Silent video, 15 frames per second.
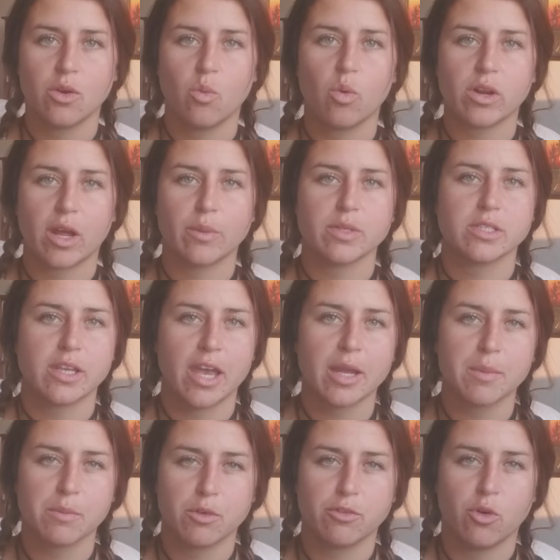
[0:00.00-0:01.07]
what I was
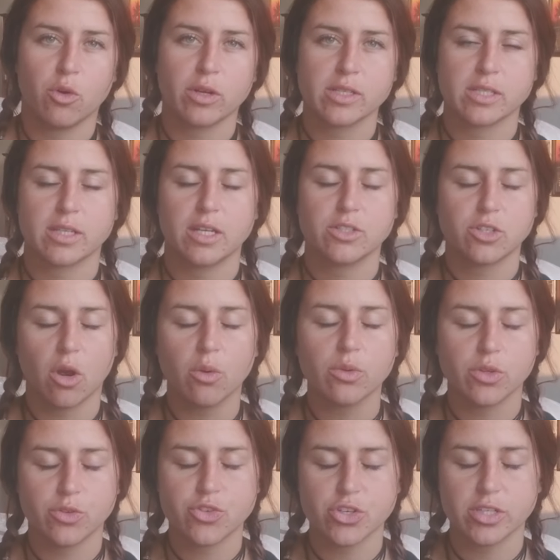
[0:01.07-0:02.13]
saying before is that I don't
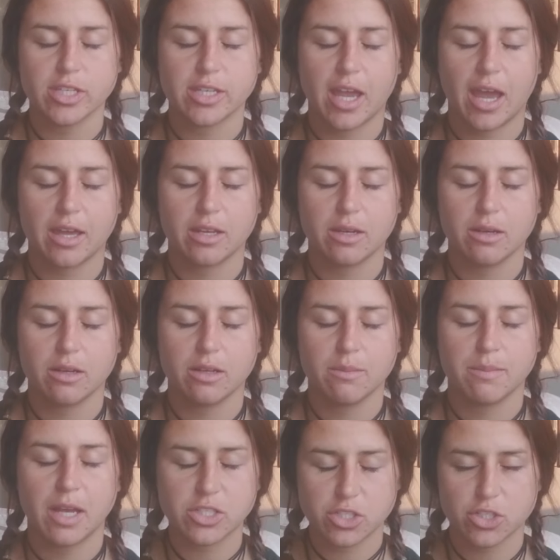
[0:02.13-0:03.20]
usually get
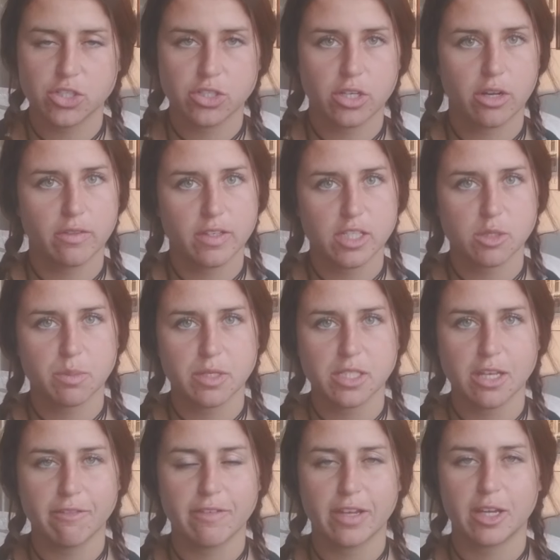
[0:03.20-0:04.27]
messages that are this
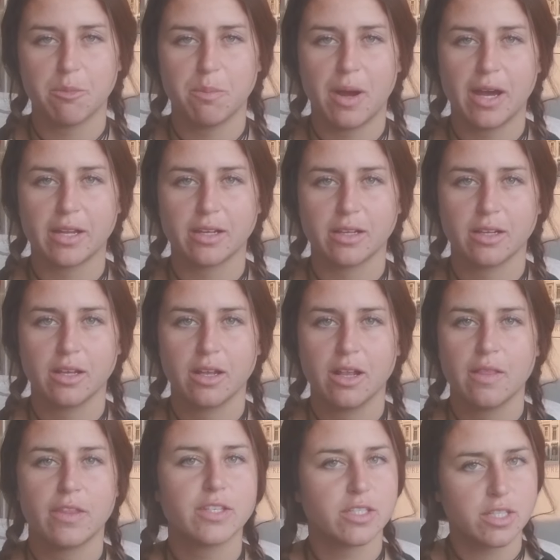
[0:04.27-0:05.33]
specific, but
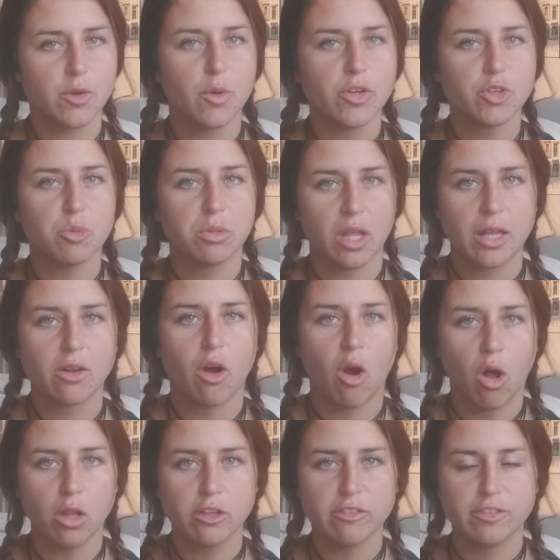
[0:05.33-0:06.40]
this isn't going to apply to
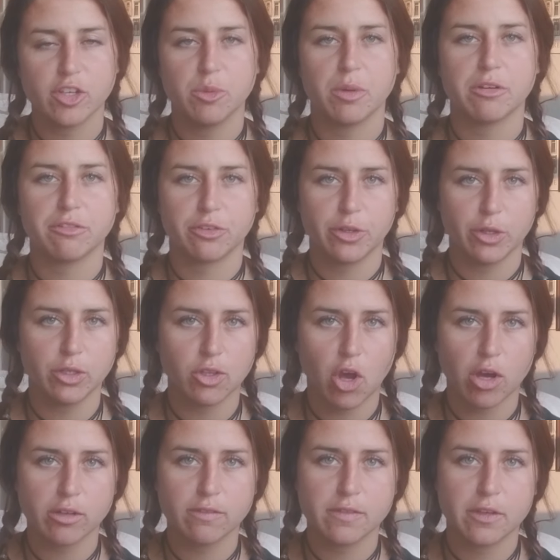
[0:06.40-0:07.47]
all of you, but for a
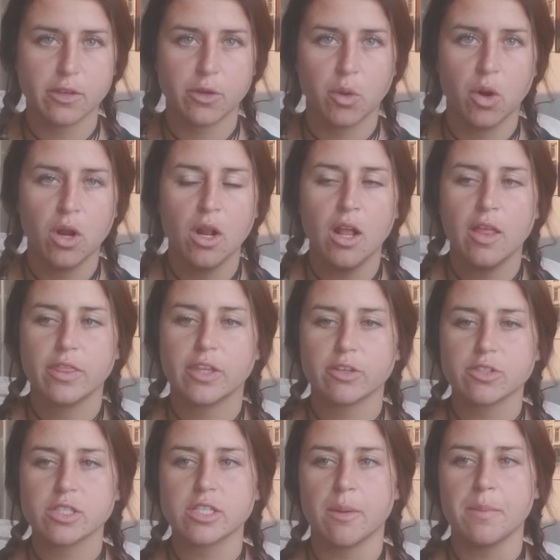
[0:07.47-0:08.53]
lot of you,
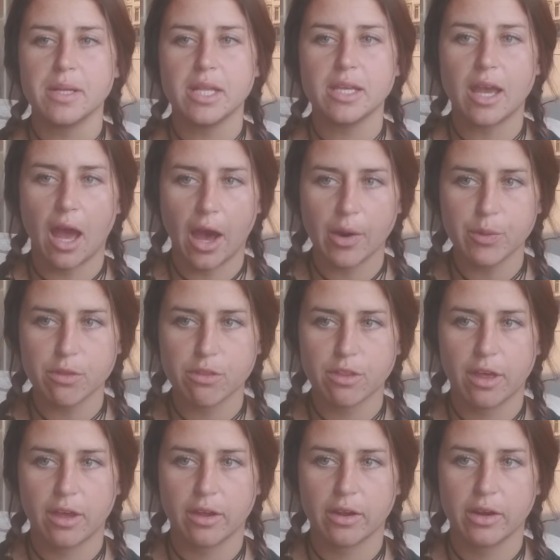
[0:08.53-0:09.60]
there's somebody out
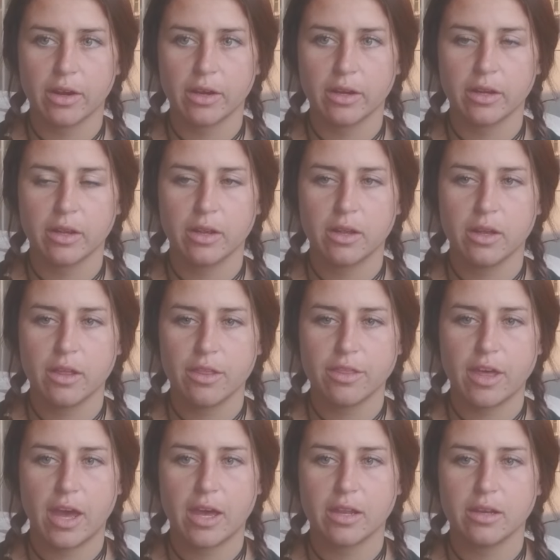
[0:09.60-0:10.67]
there
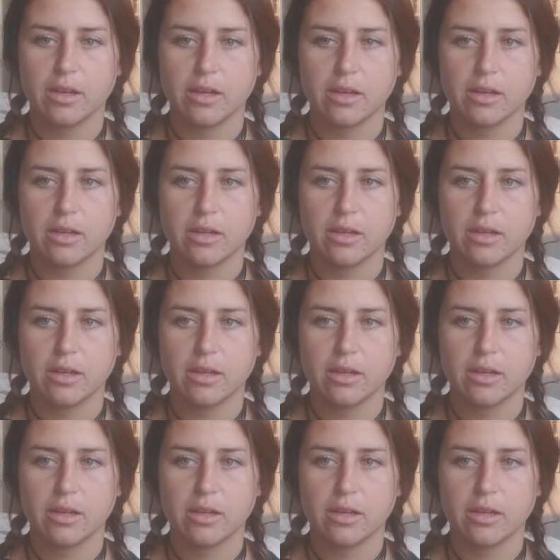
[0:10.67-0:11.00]
that